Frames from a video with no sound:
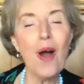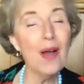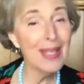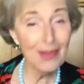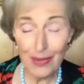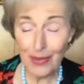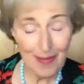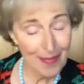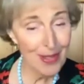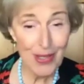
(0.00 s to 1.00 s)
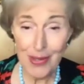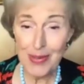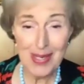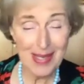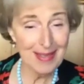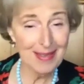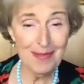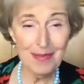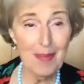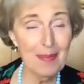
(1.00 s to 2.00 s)
the alert for news
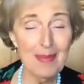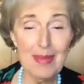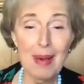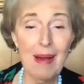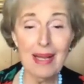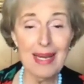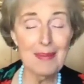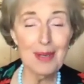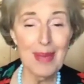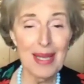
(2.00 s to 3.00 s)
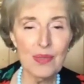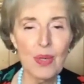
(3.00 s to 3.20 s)
from the Mahogany Mermaids.